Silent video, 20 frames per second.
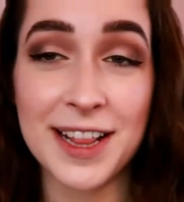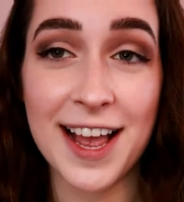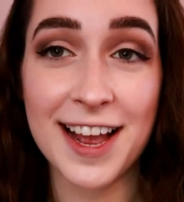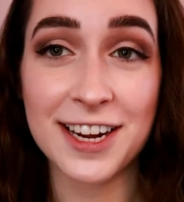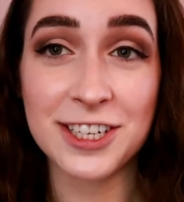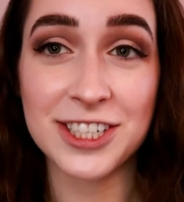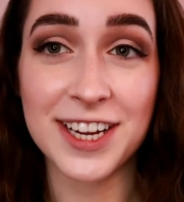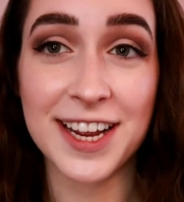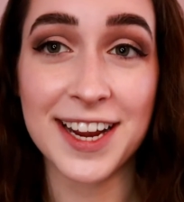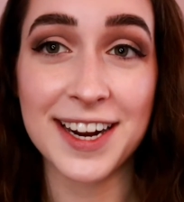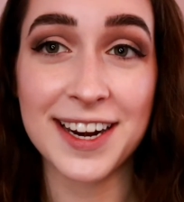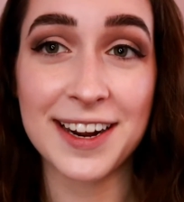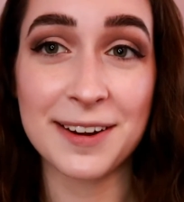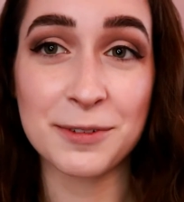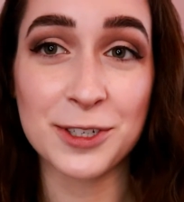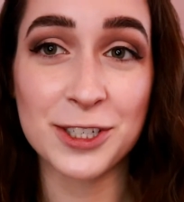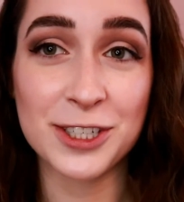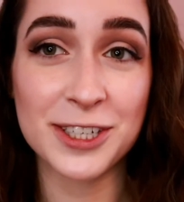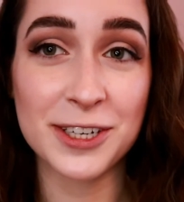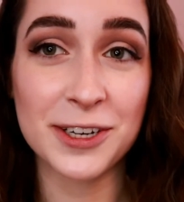for my lash
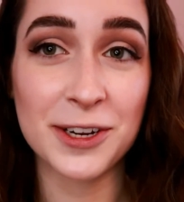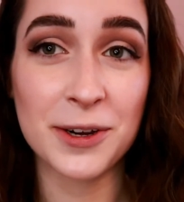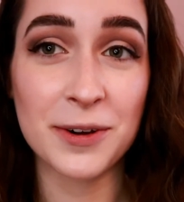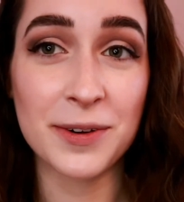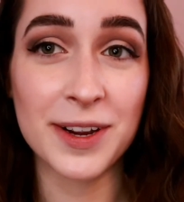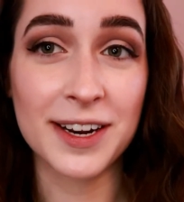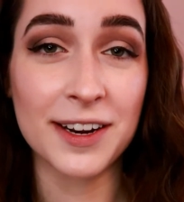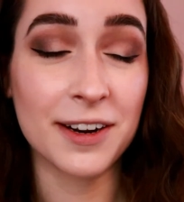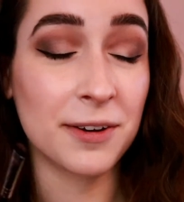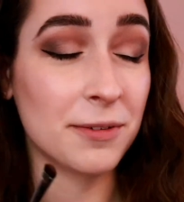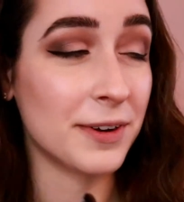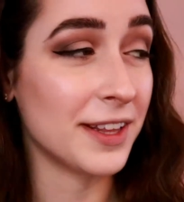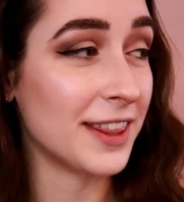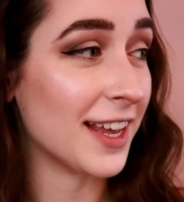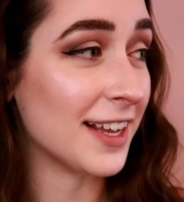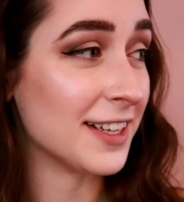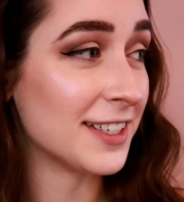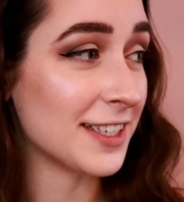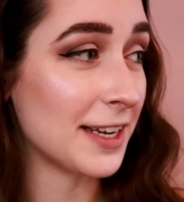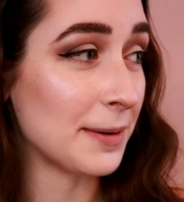line, I'm just going to go
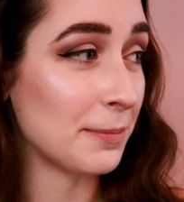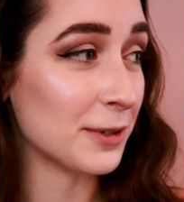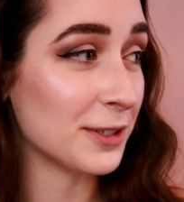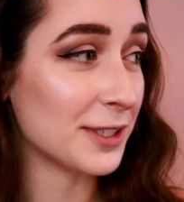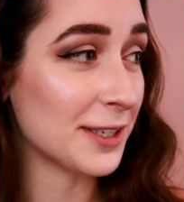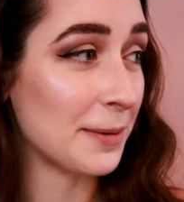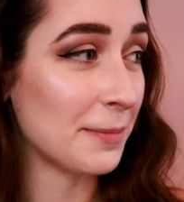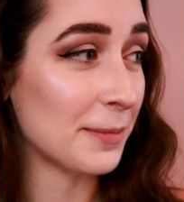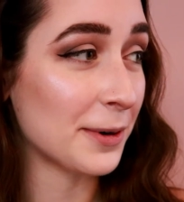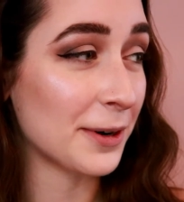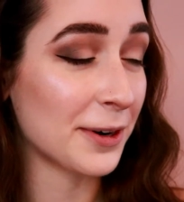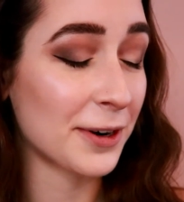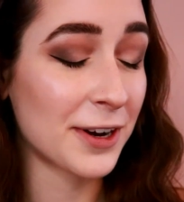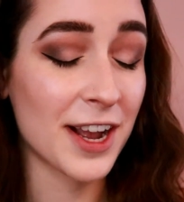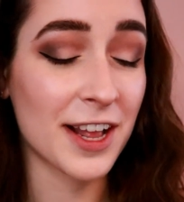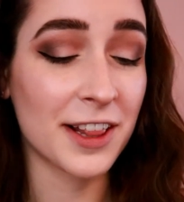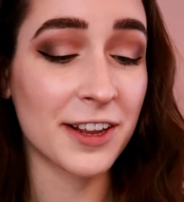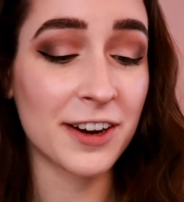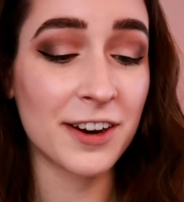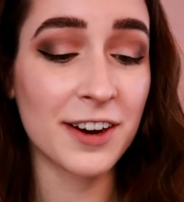in with that Cypress
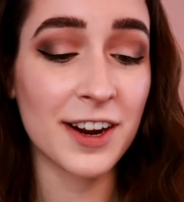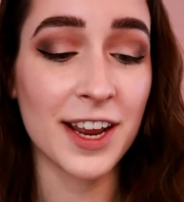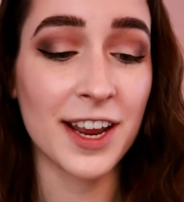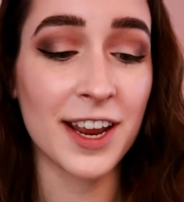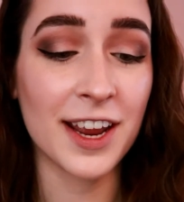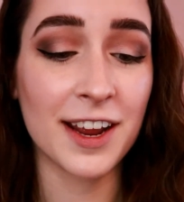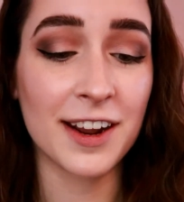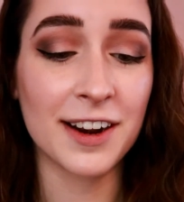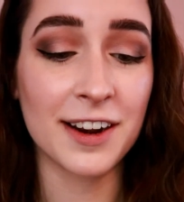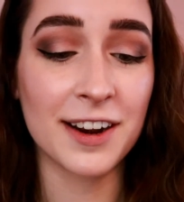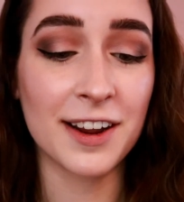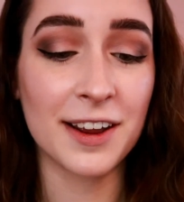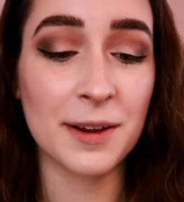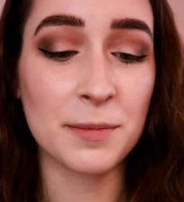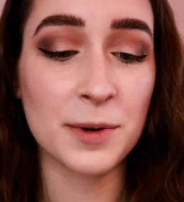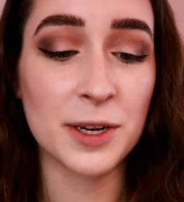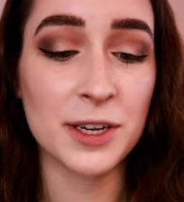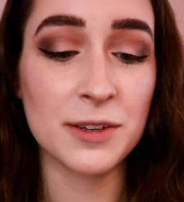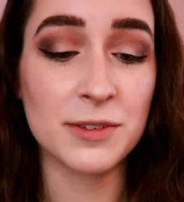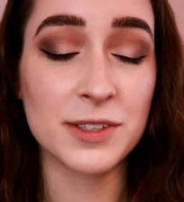Umber color,
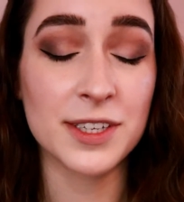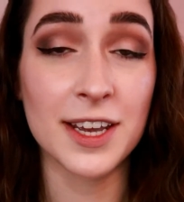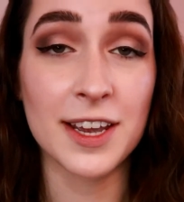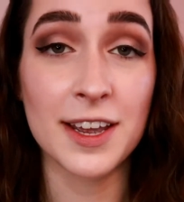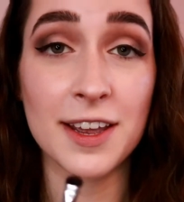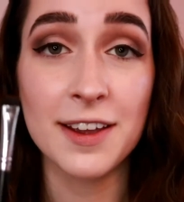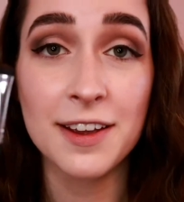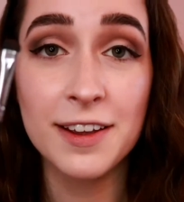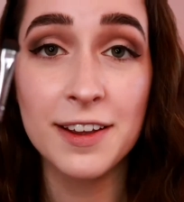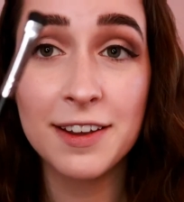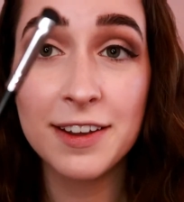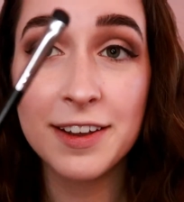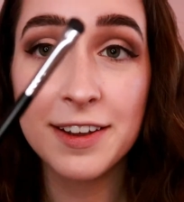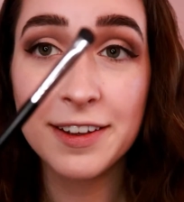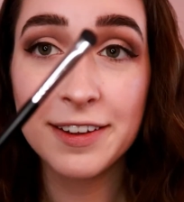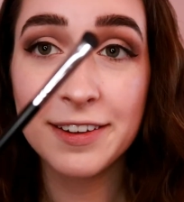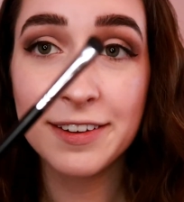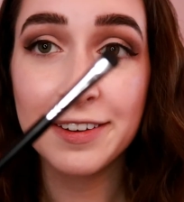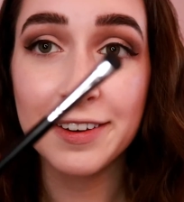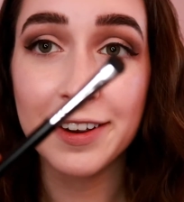and I'm going to use a
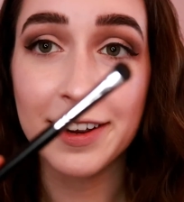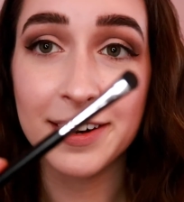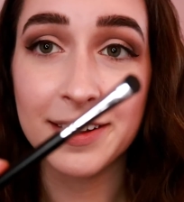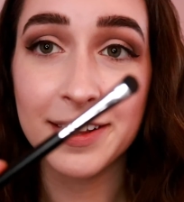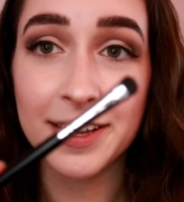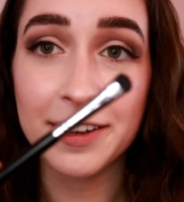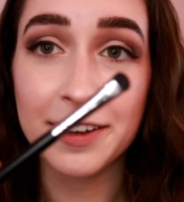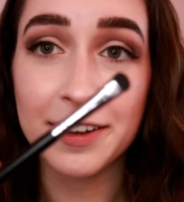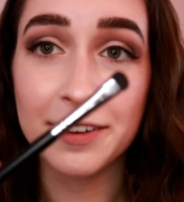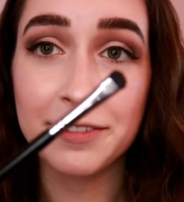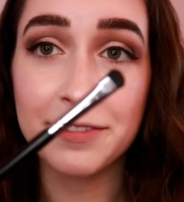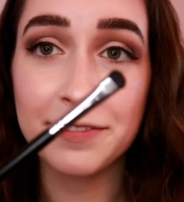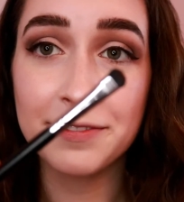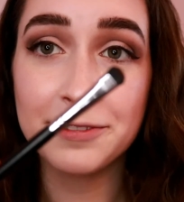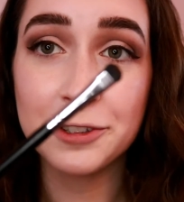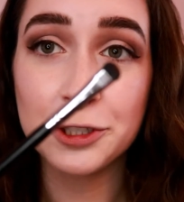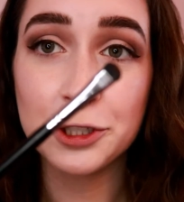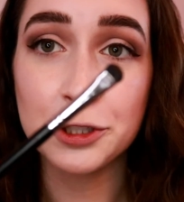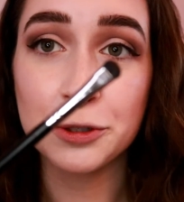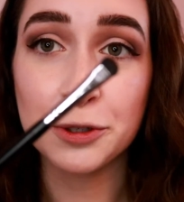kind of like
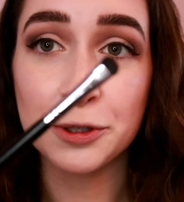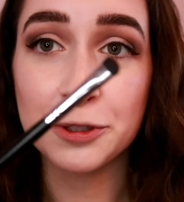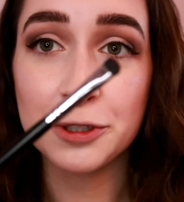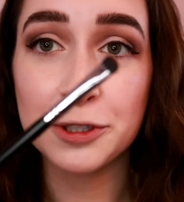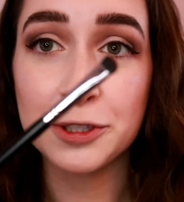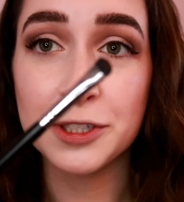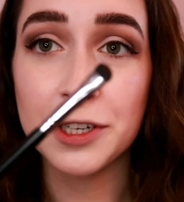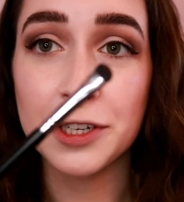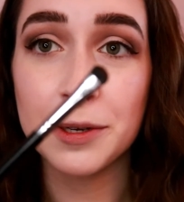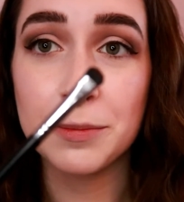a short